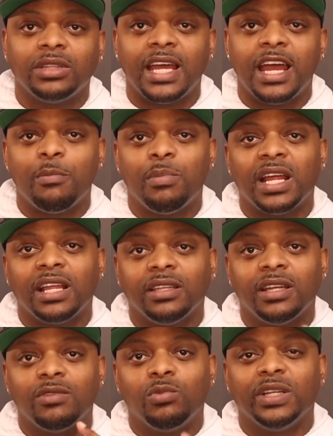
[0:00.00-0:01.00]
that, but I
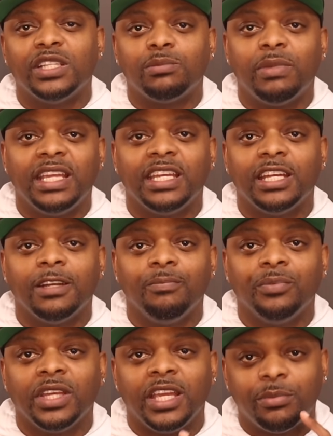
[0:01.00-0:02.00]
love what it's making
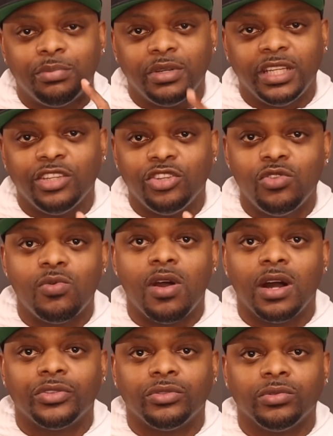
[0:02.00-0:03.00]
and putting you
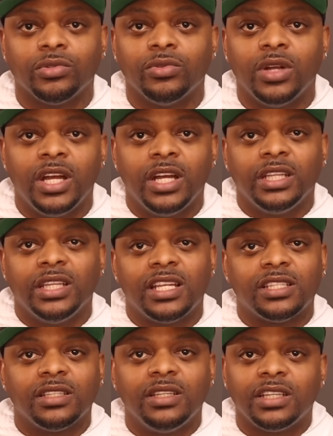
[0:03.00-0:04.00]
all through
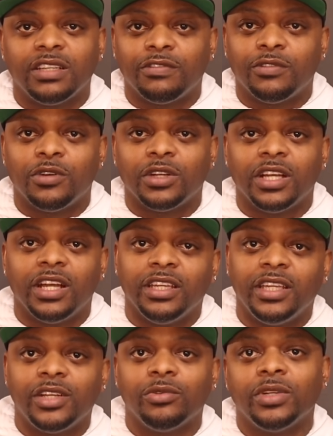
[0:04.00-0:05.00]
that's looking for a
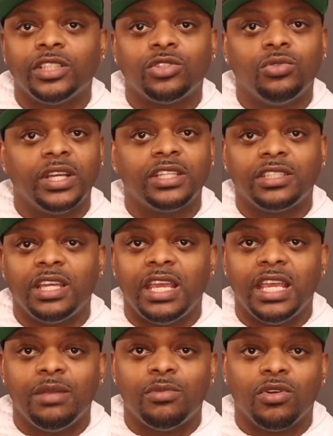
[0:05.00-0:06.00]
get-rich-quick
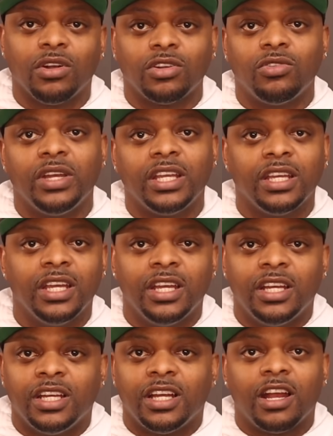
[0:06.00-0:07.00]
scheme or a quick
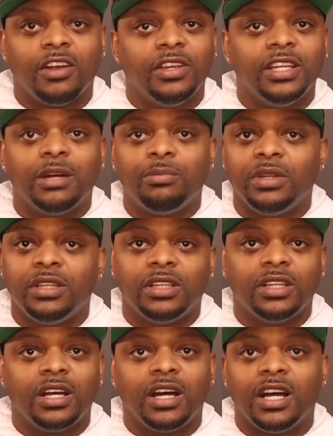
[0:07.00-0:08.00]
hurry up
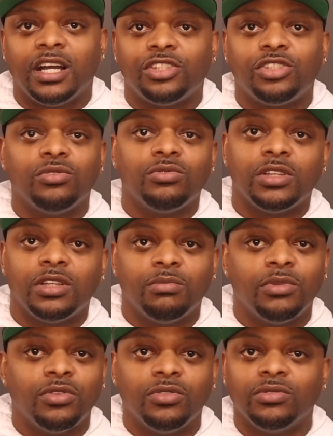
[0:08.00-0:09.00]
and shoot to the
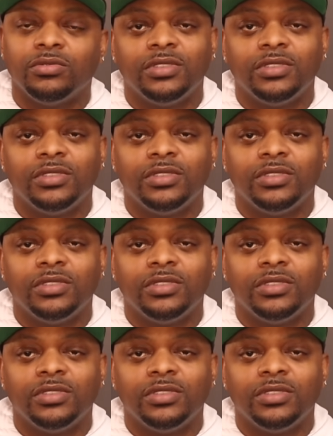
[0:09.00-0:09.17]
moon.